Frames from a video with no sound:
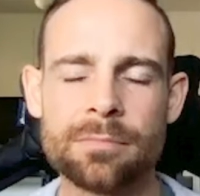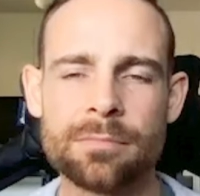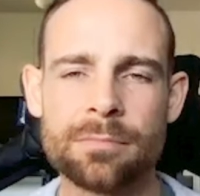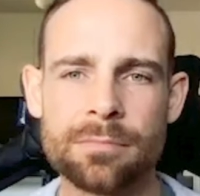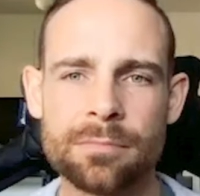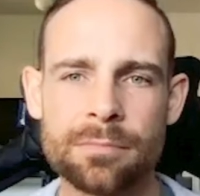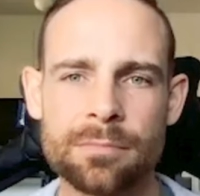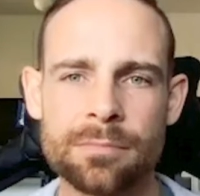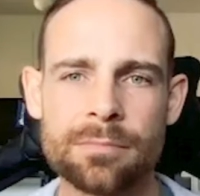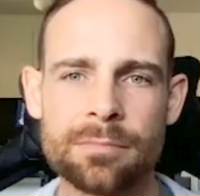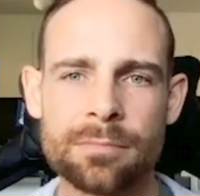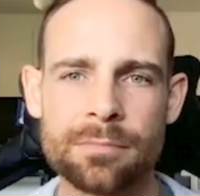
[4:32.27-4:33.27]

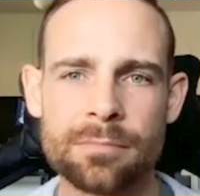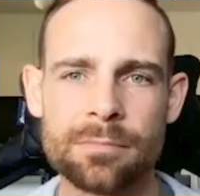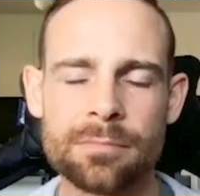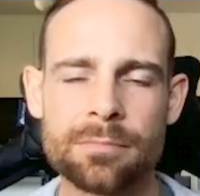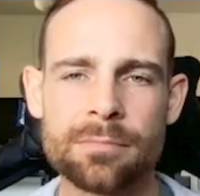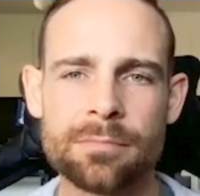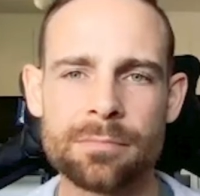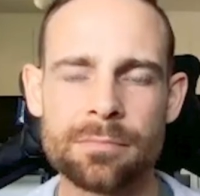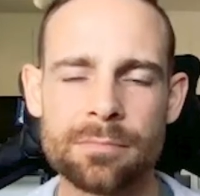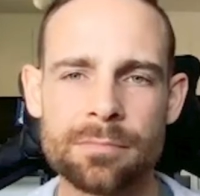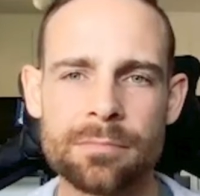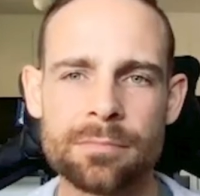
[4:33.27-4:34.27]

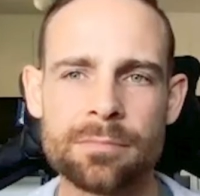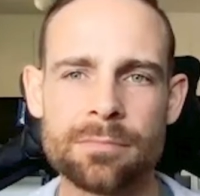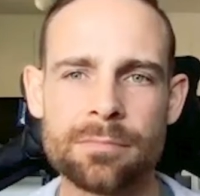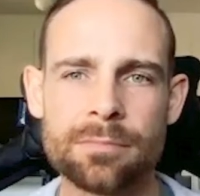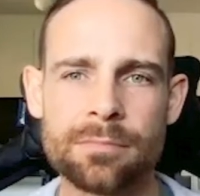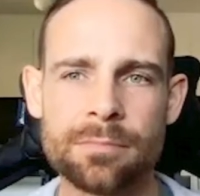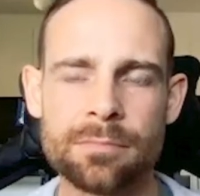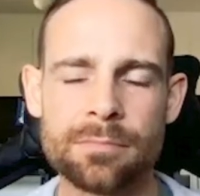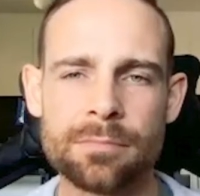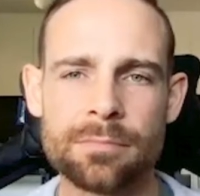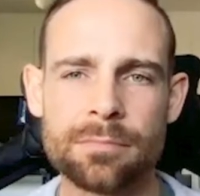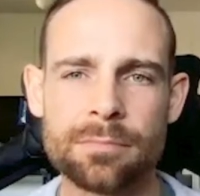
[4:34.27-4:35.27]

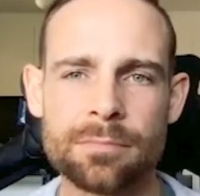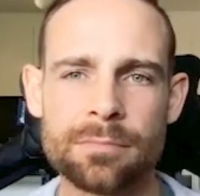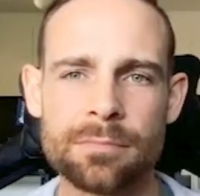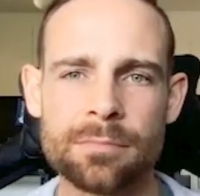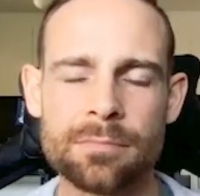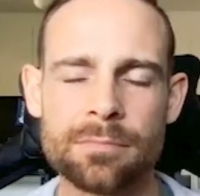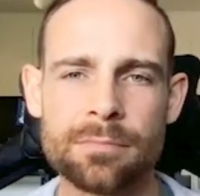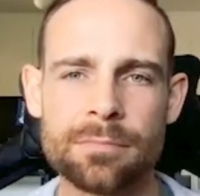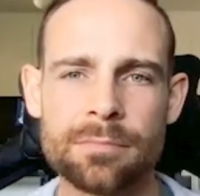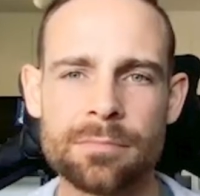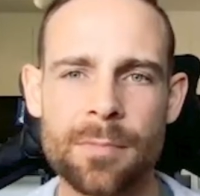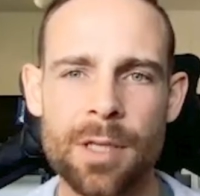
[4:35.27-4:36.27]

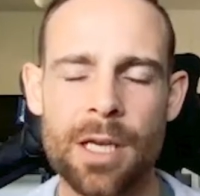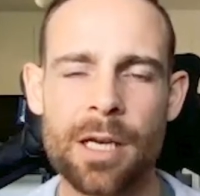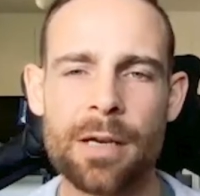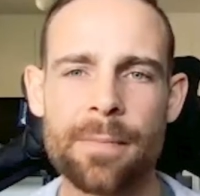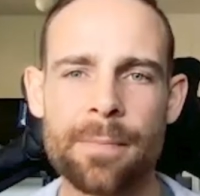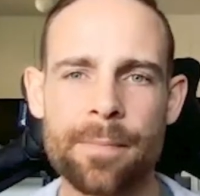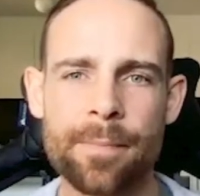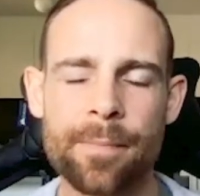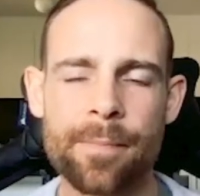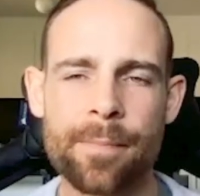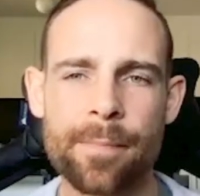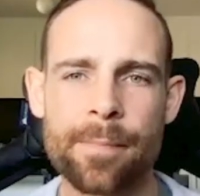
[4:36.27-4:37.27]

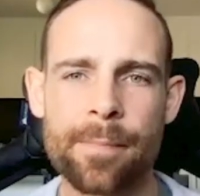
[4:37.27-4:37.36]
The person shown says nothing.